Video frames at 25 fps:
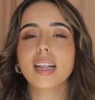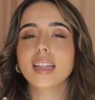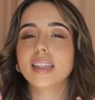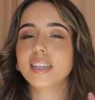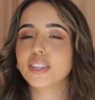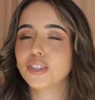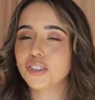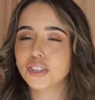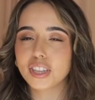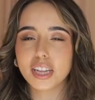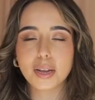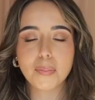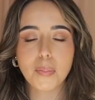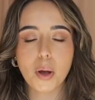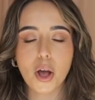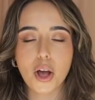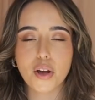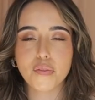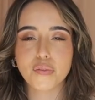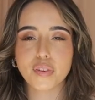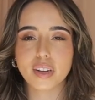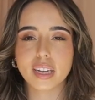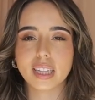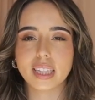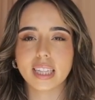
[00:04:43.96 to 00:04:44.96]
literally
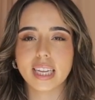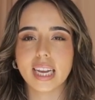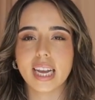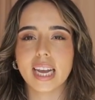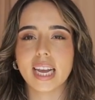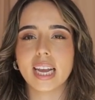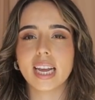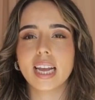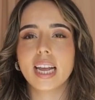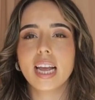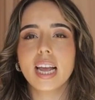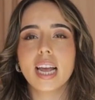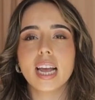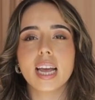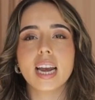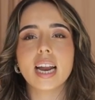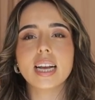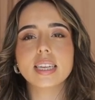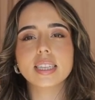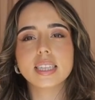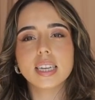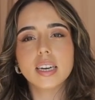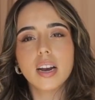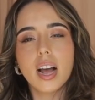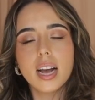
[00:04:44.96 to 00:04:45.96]
perfectly. It
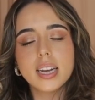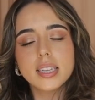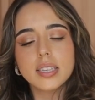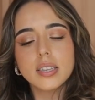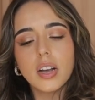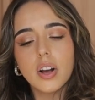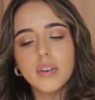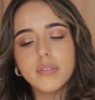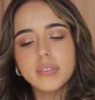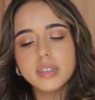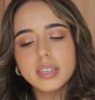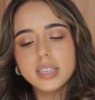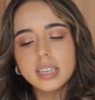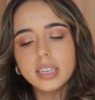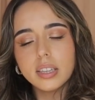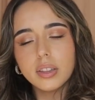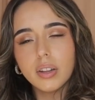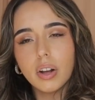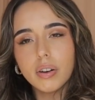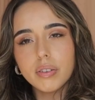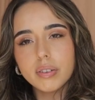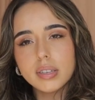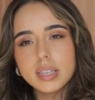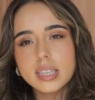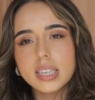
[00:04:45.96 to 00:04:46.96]
has a nice obviously
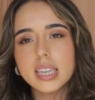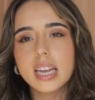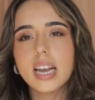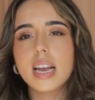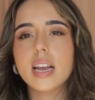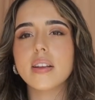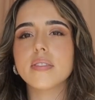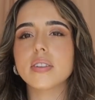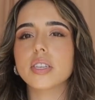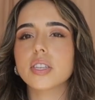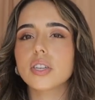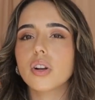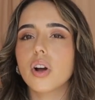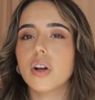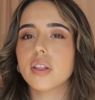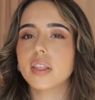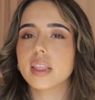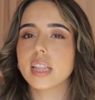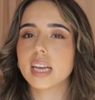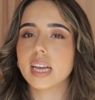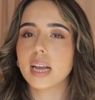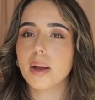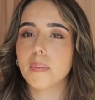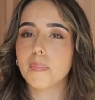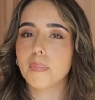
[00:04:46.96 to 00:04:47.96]
long sleeve. It's got
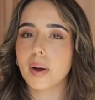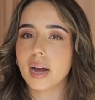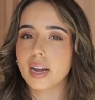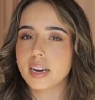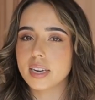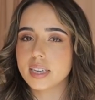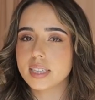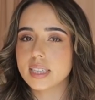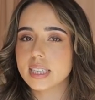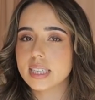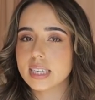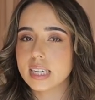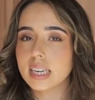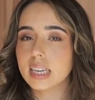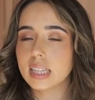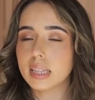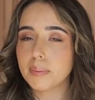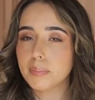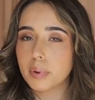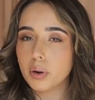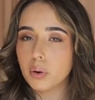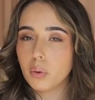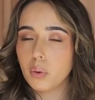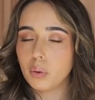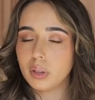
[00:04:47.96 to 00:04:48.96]
the buttons to
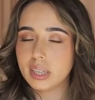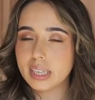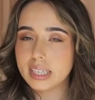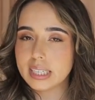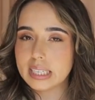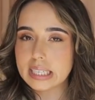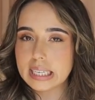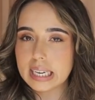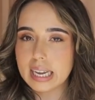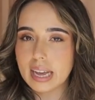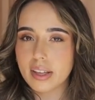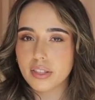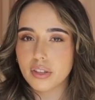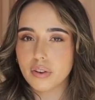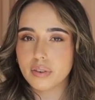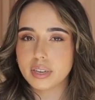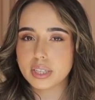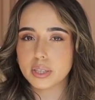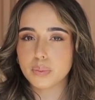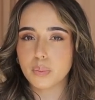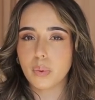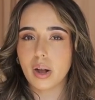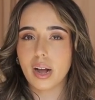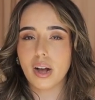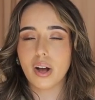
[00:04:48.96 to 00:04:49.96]
clip it all in together
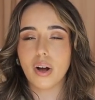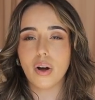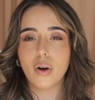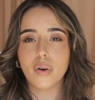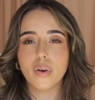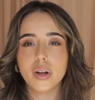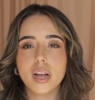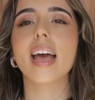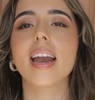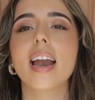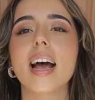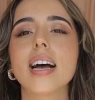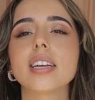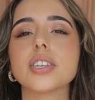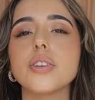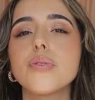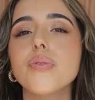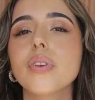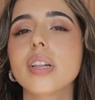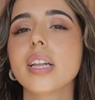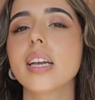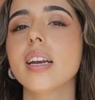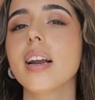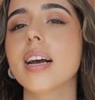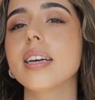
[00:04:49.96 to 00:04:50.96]
as well. And it has a
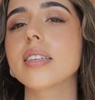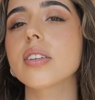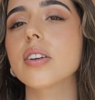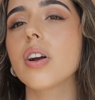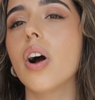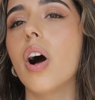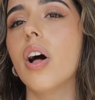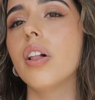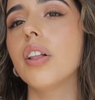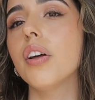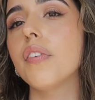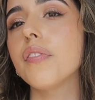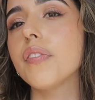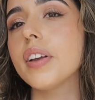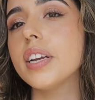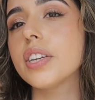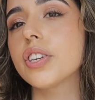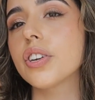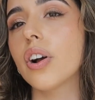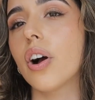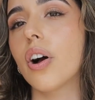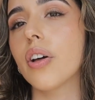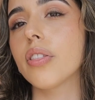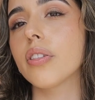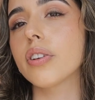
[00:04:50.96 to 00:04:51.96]
really nice collar
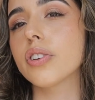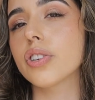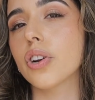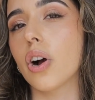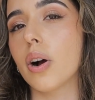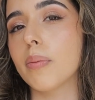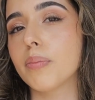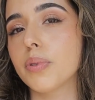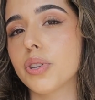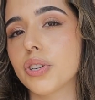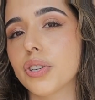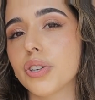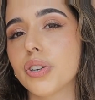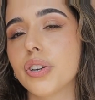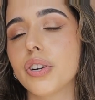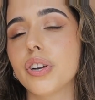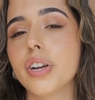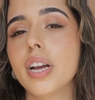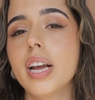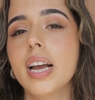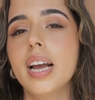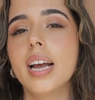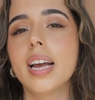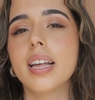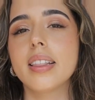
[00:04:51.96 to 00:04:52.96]
feature on the top too.
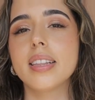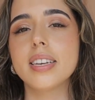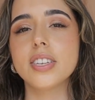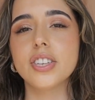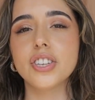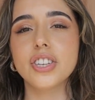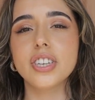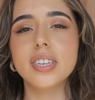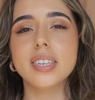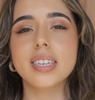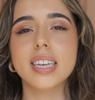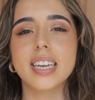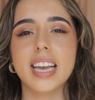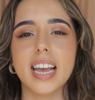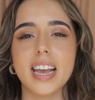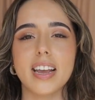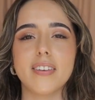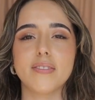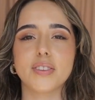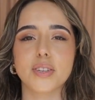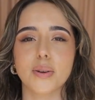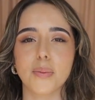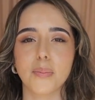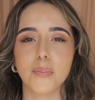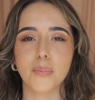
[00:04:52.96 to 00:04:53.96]
This just
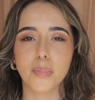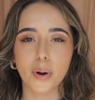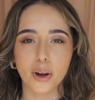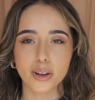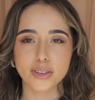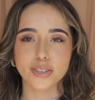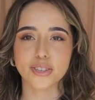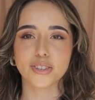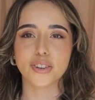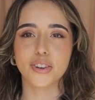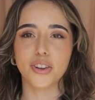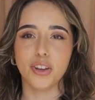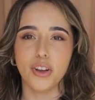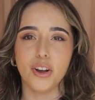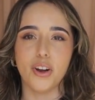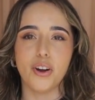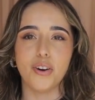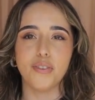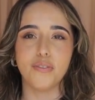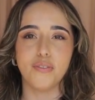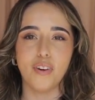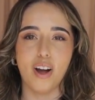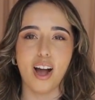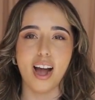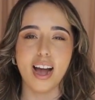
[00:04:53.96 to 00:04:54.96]
gives boss
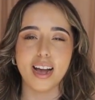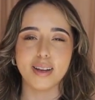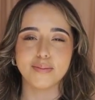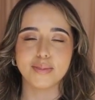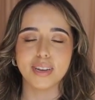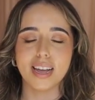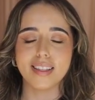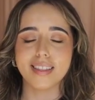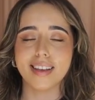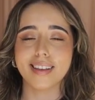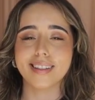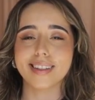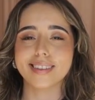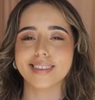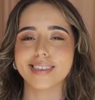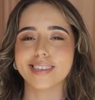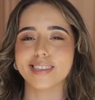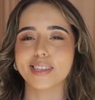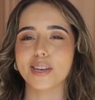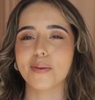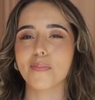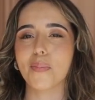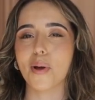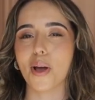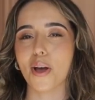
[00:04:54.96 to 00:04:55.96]
girl vibes. I think this is
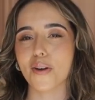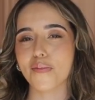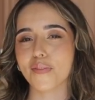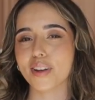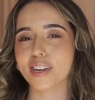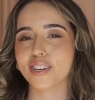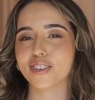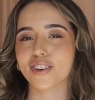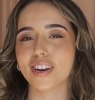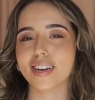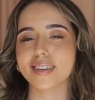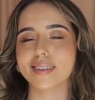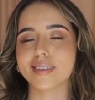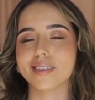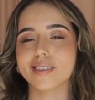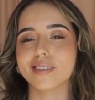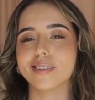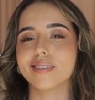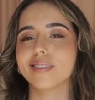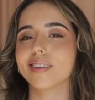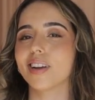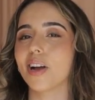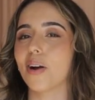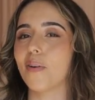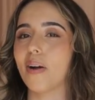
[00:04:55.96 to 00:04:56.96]
the perfect dress
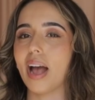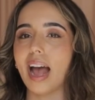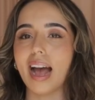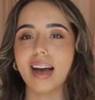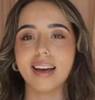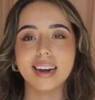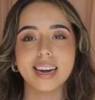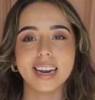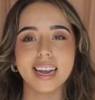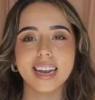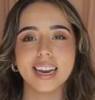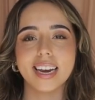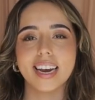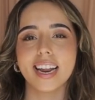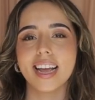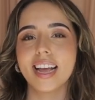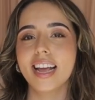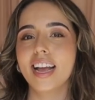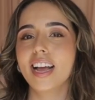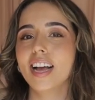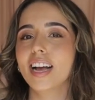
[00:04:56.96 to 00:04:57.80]
to go out in